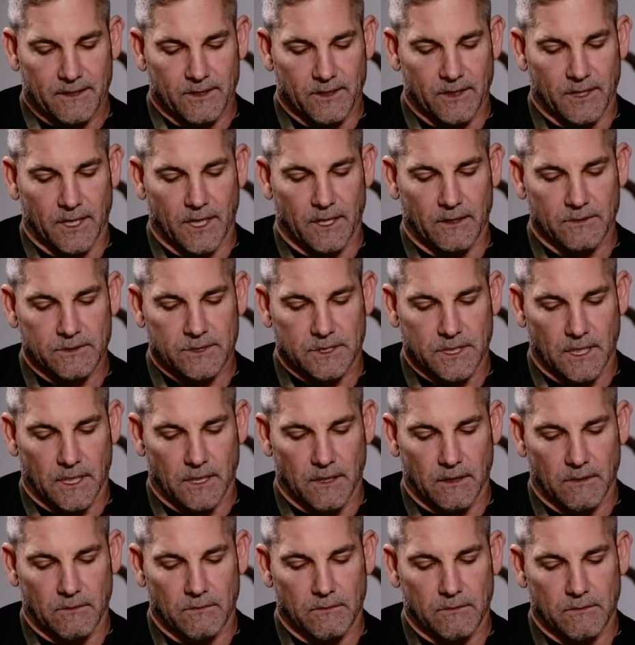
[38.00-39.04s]
You know,
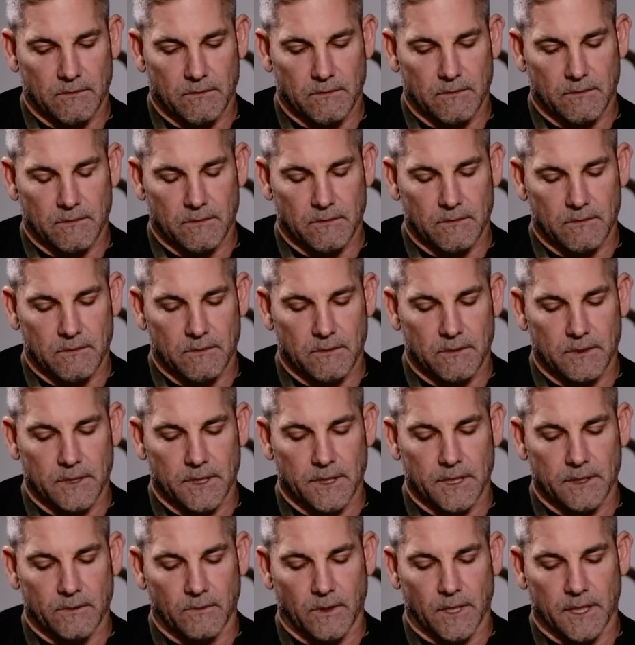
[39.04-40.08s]
so
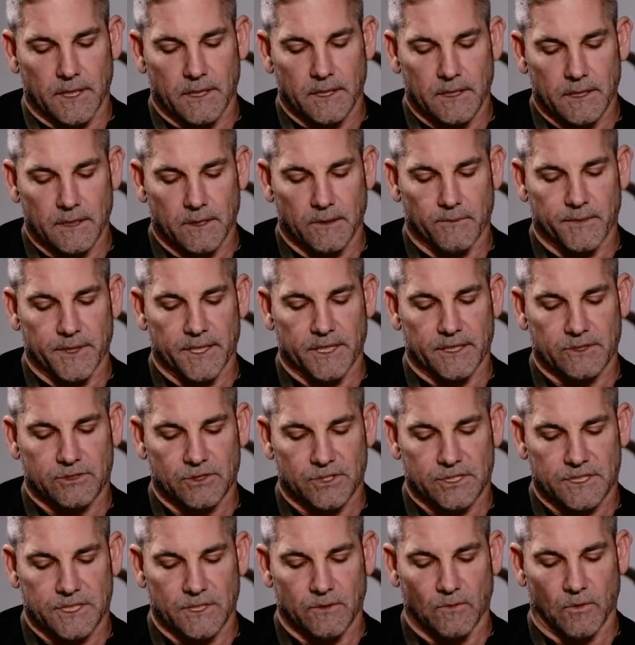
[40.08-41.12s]
anyway, it'll be
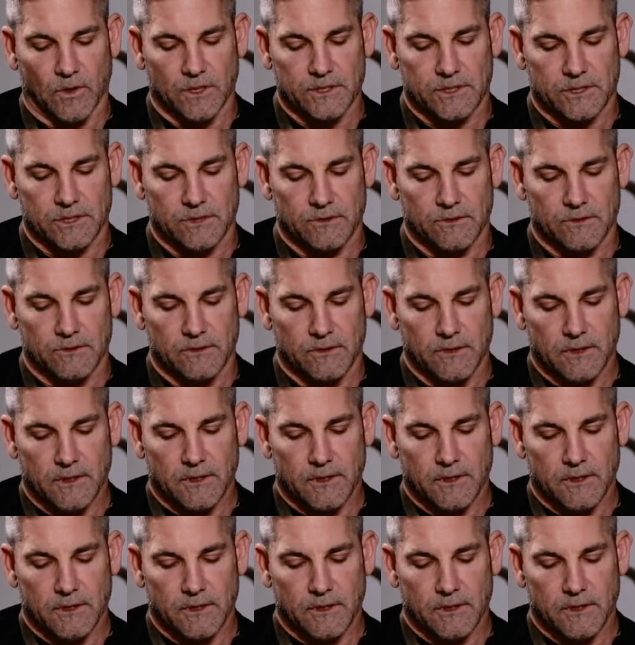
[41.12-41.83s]
interesting once you